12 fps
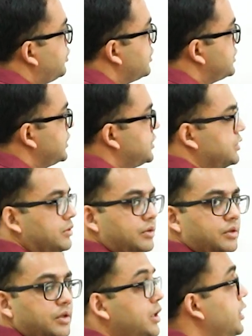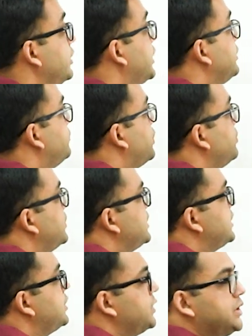cross section, then from
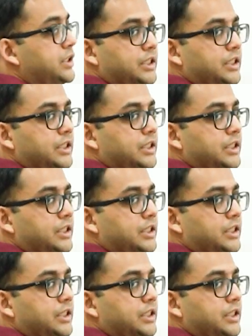this equation